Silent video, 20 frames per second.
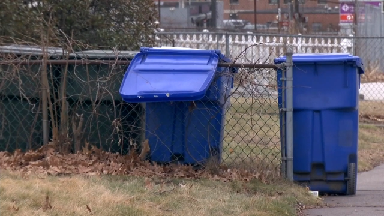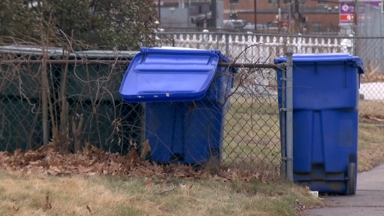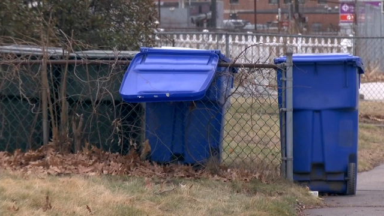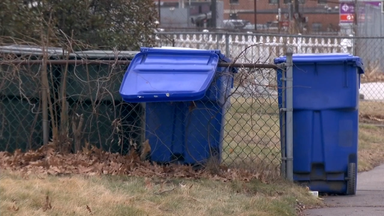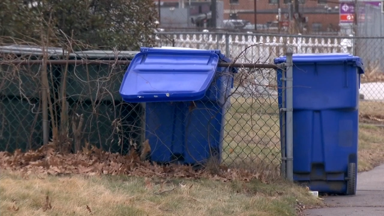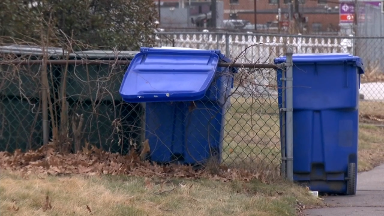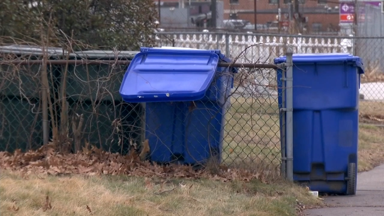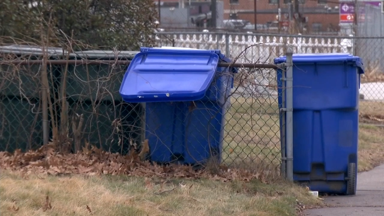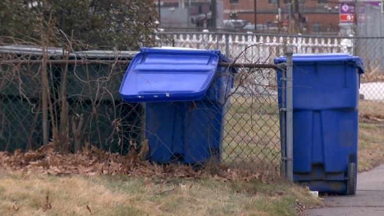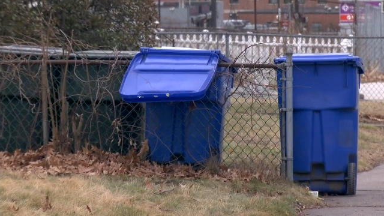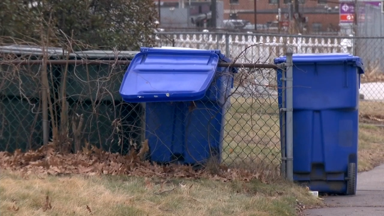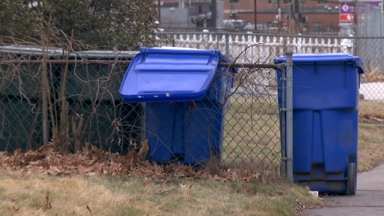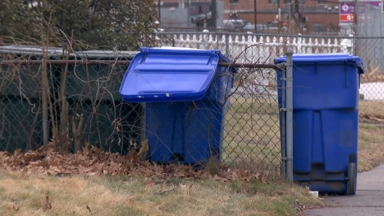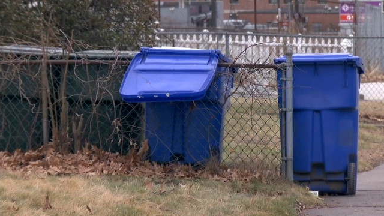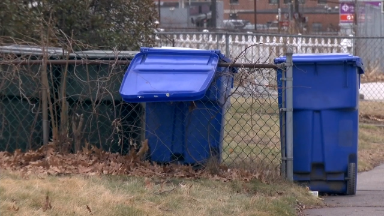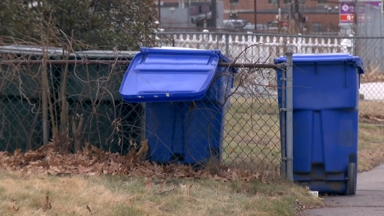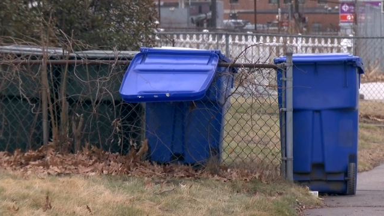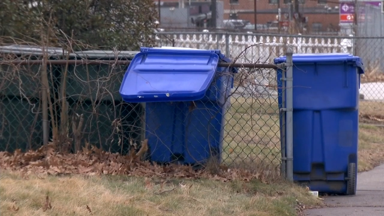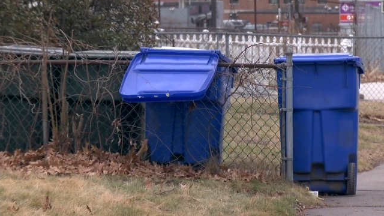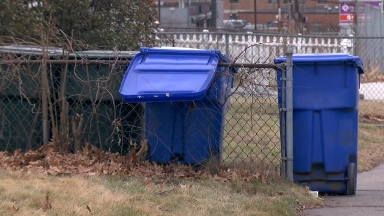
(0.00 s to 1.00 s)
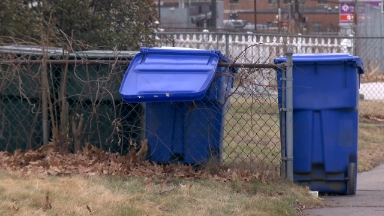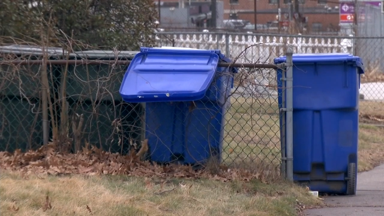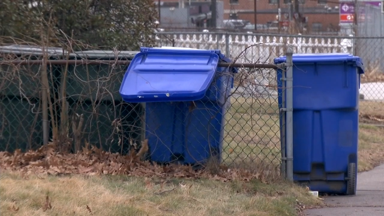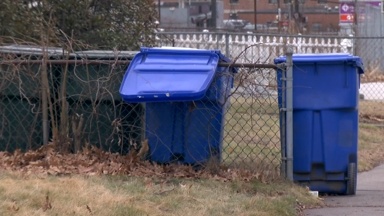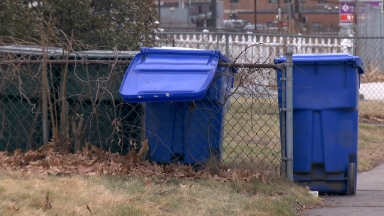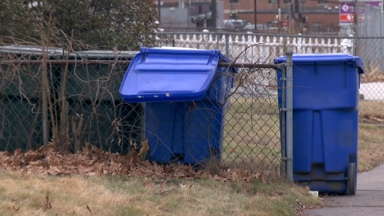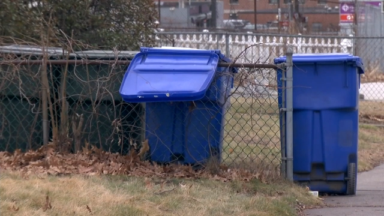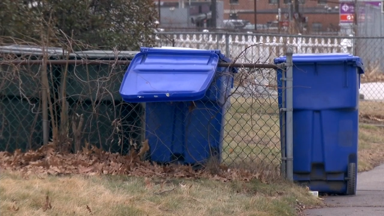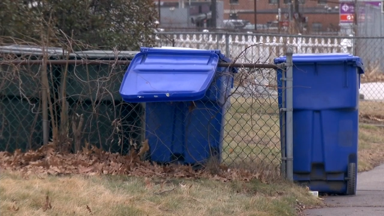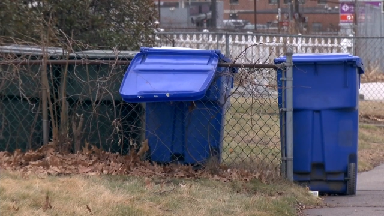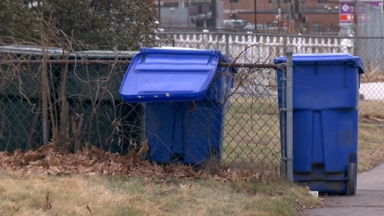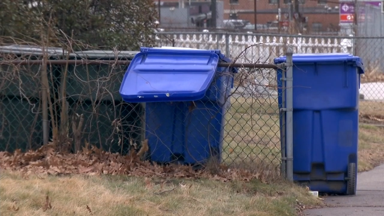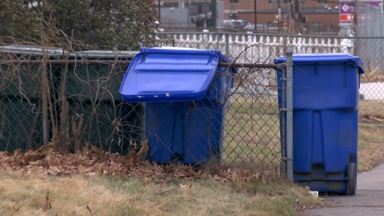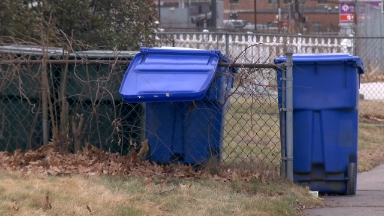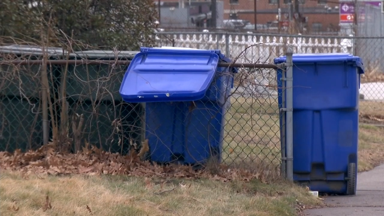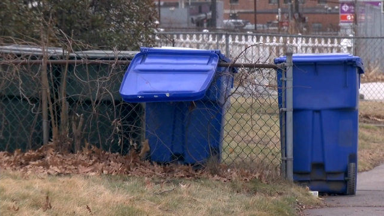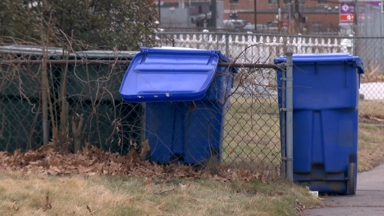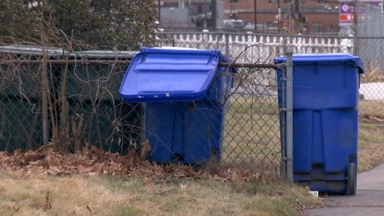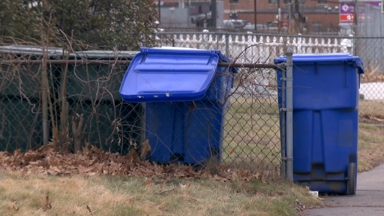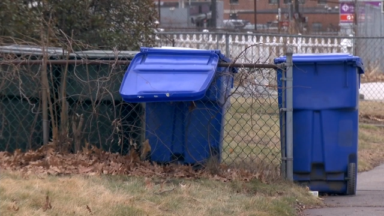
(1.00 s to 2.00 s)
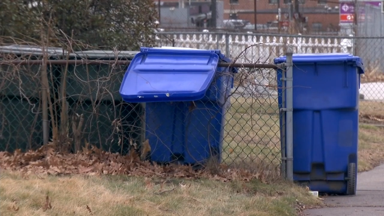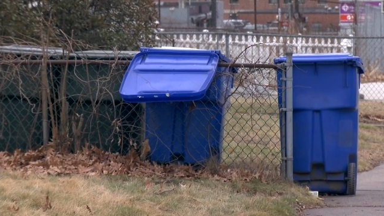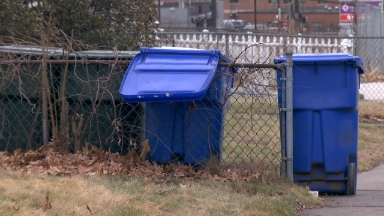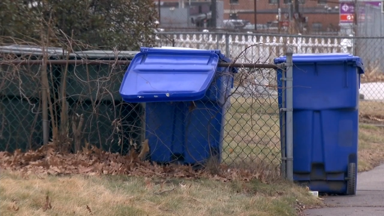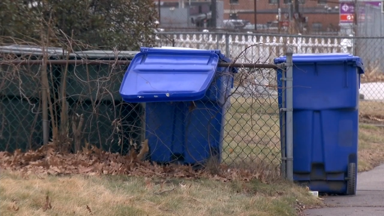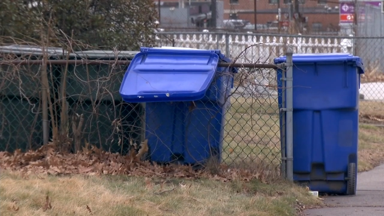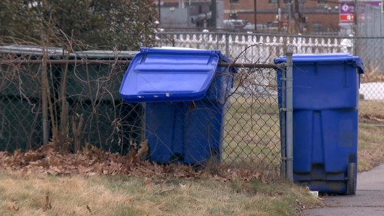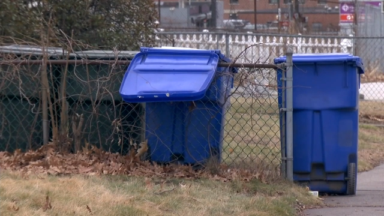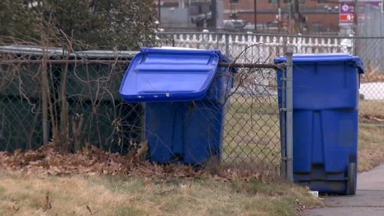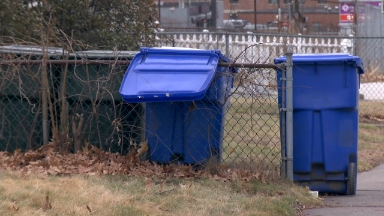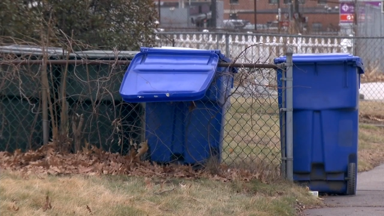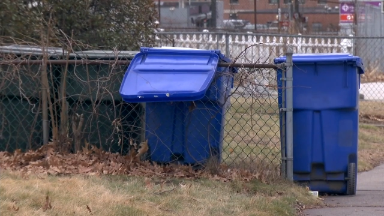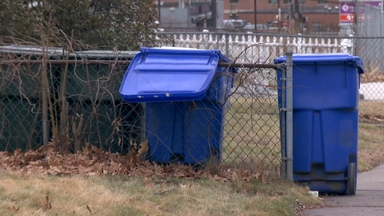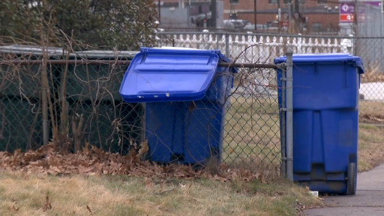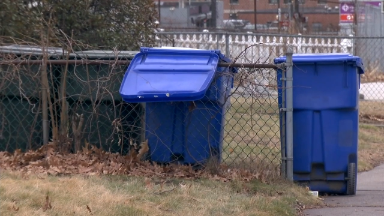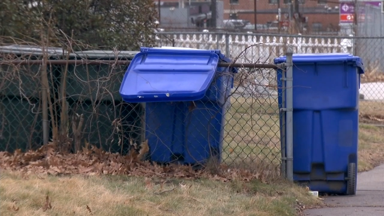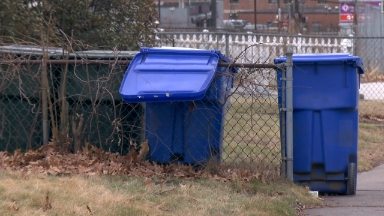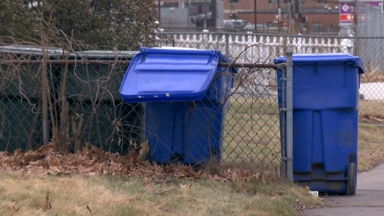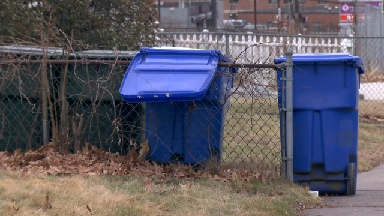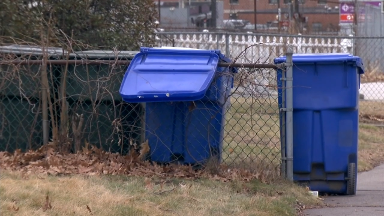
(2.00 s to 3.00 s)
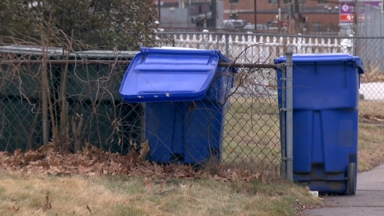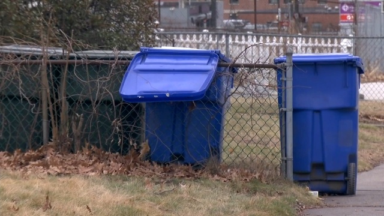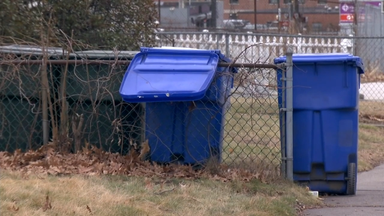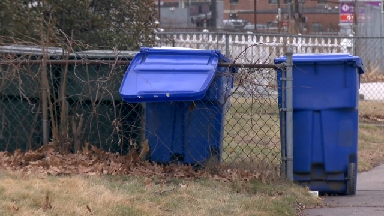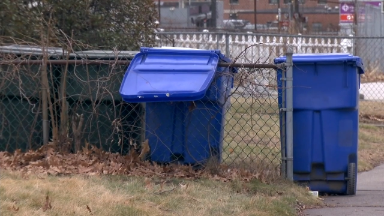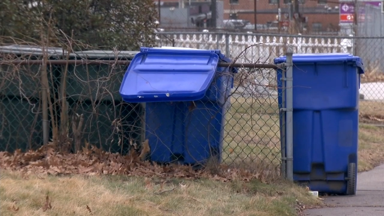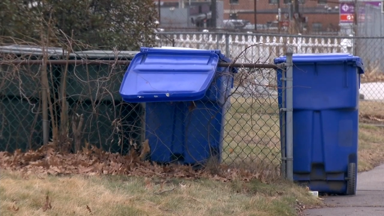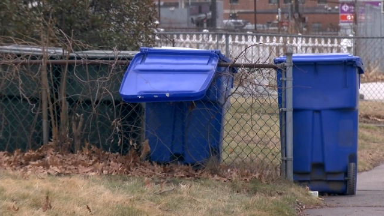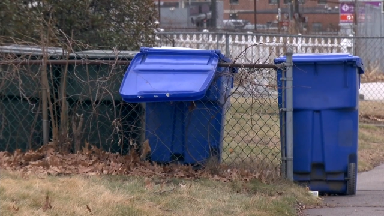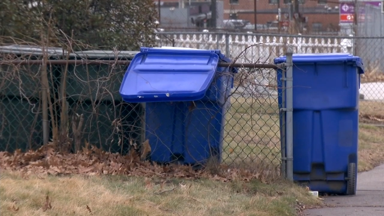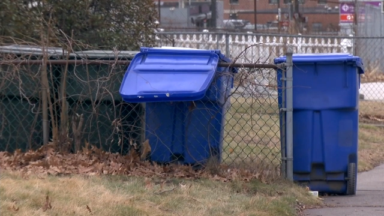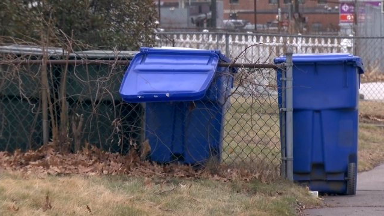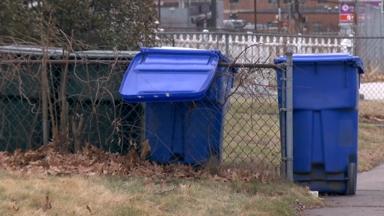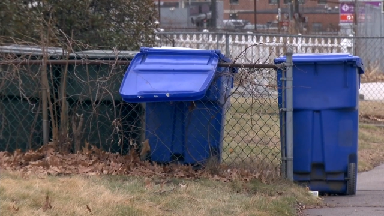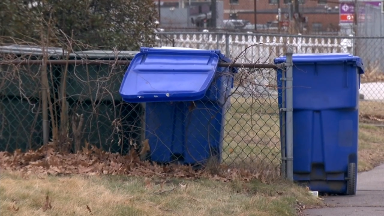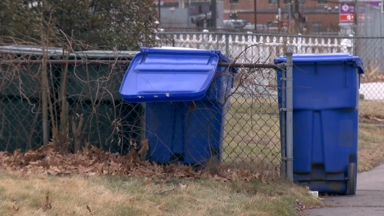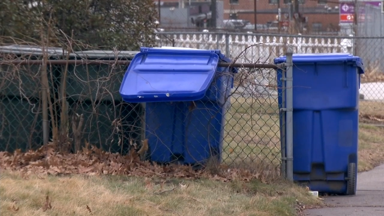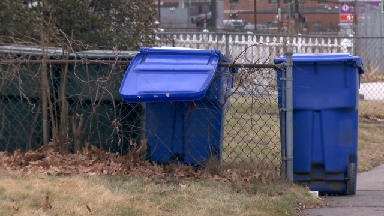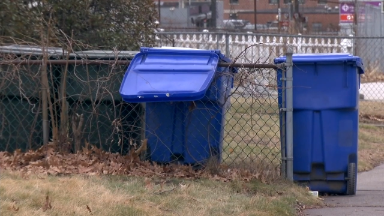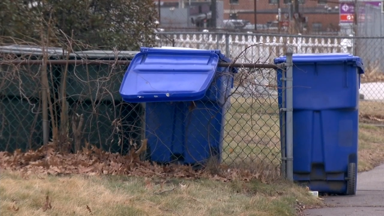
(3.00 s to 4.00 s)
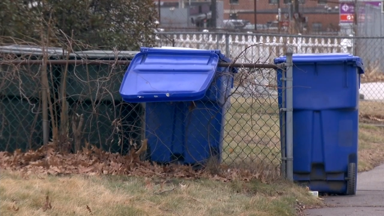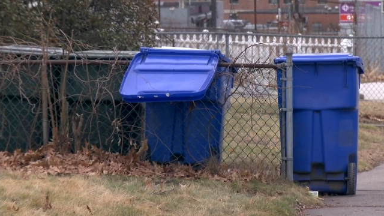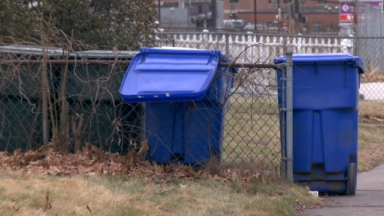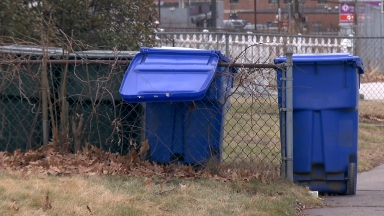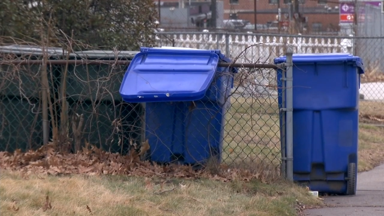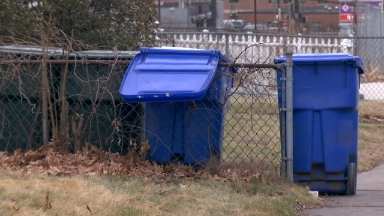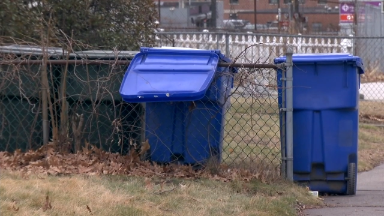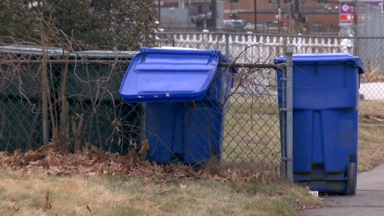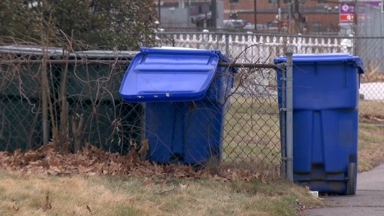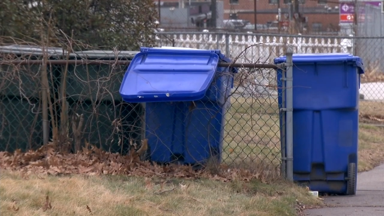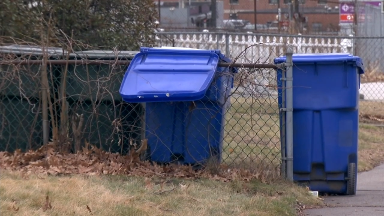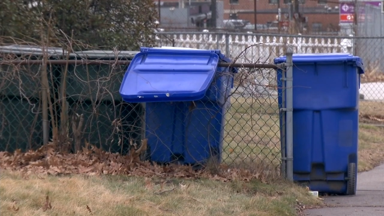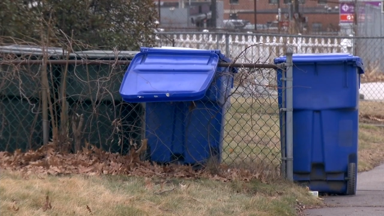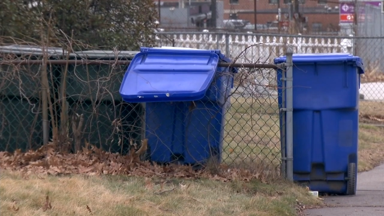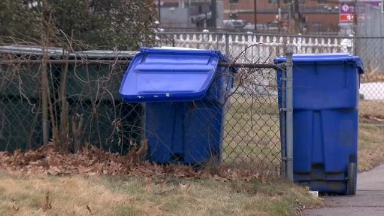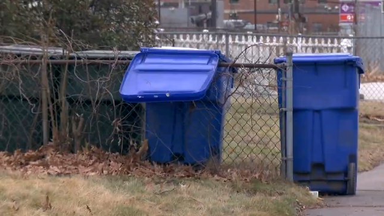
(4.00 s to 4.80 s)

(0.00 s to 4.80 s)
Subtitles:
(no speaker visible)